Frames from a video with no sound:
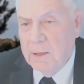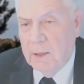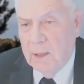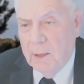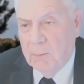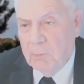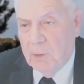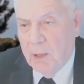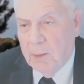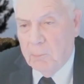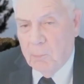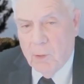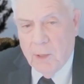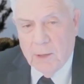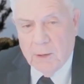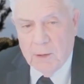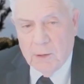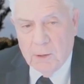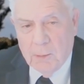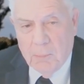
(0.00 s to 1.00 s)
I'm not
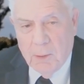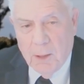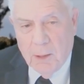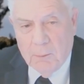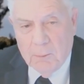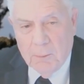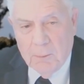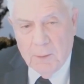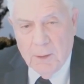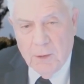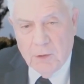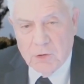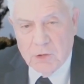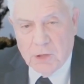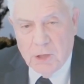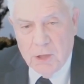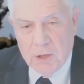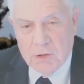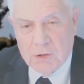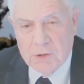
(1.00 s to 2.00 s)
bragging about
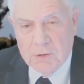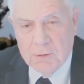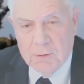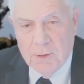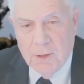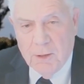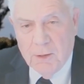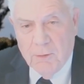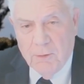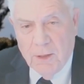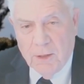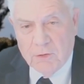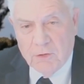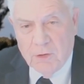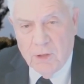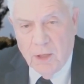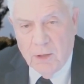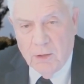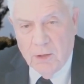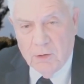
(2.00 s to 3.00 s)
education. Uh, that's
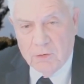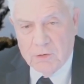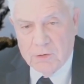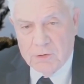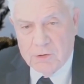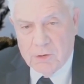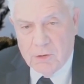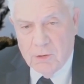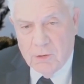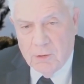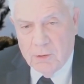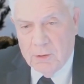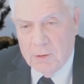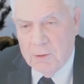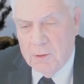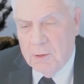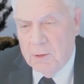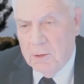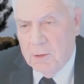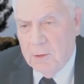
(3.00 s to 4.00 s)
not necessarily
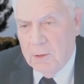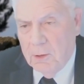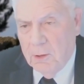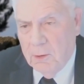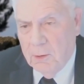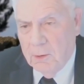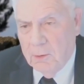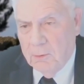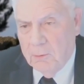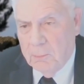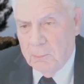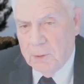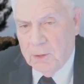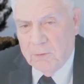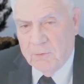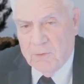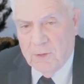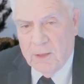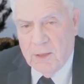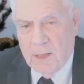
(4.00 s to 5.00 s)
uh, the
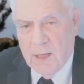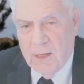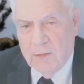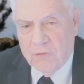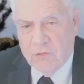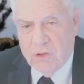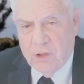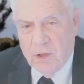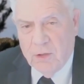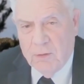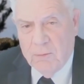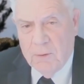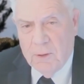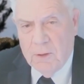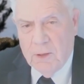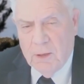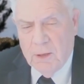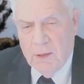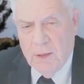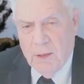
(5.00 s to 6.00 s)
big thing. I said
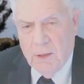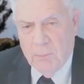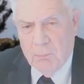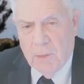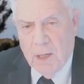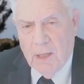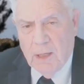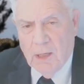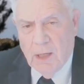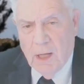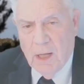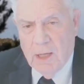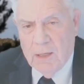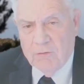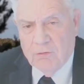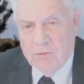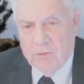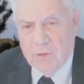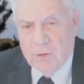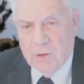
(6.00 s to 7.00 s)
in my
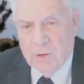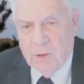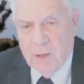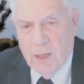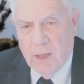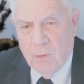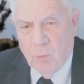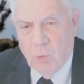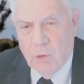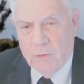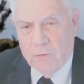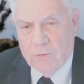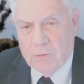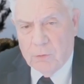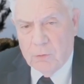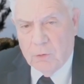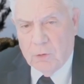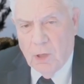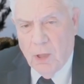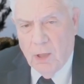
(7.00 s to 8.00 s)
life, uh, I went
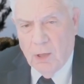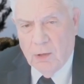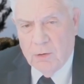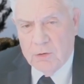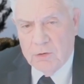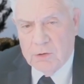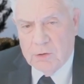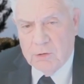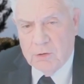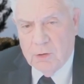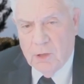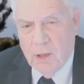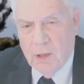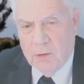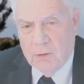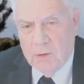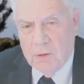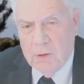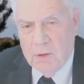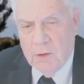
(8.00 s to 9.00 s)
through college and
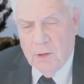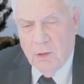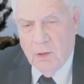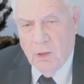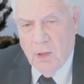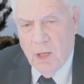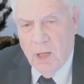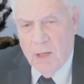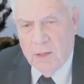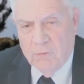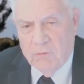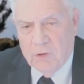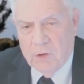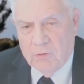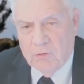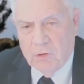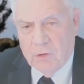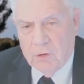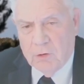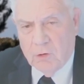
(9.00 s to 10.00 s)
got a lot of
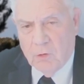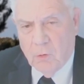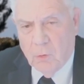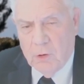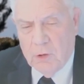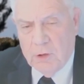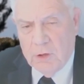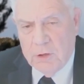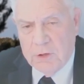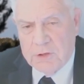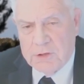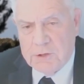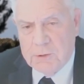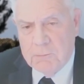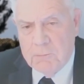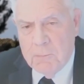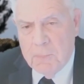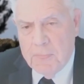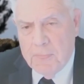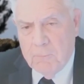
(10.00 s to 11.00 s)
different degrees,
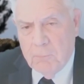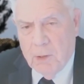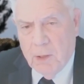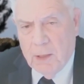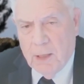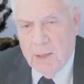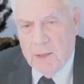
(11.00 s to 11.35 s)
but I